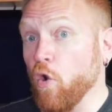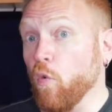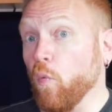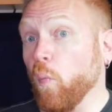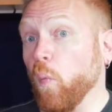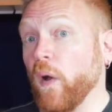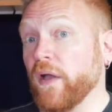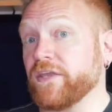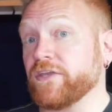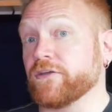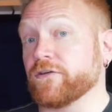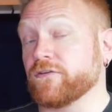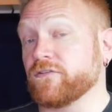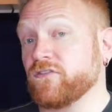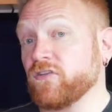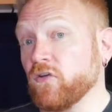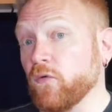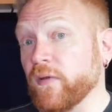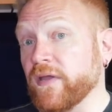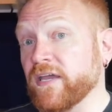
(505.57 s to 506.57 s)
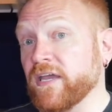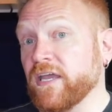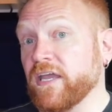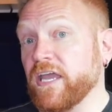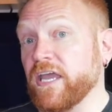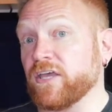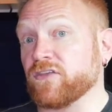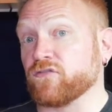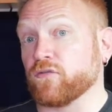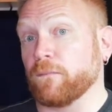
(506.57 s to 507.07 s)
What you're doing
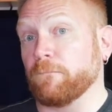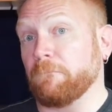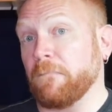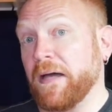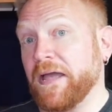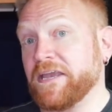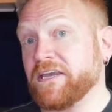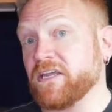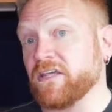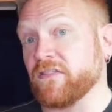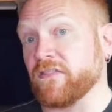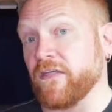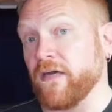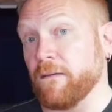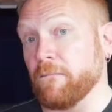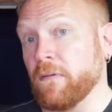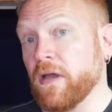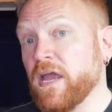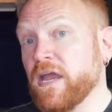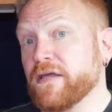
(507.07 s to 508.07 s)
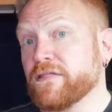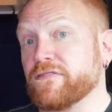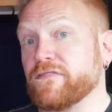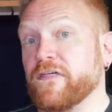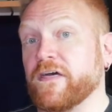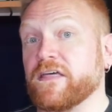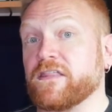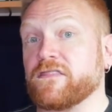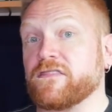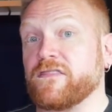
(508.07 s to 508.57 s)
is reminding them
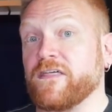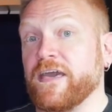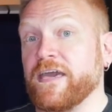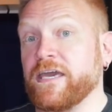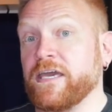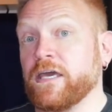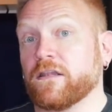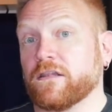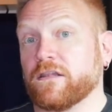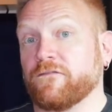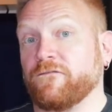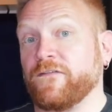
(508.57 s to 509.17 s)
that they